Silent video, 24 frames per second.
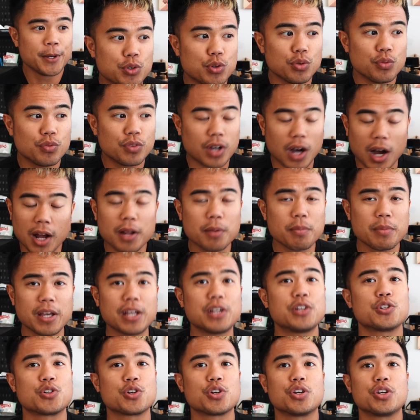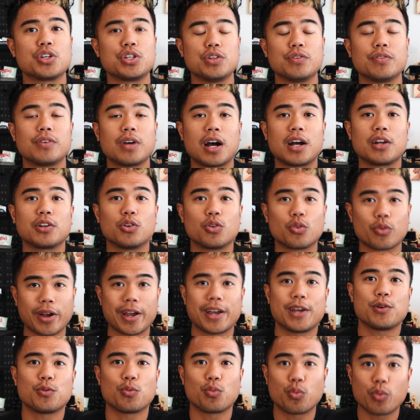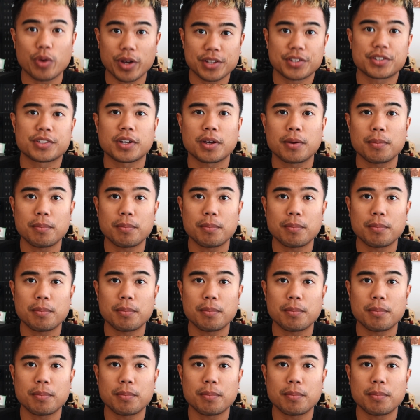you've got to make sure you've got great risk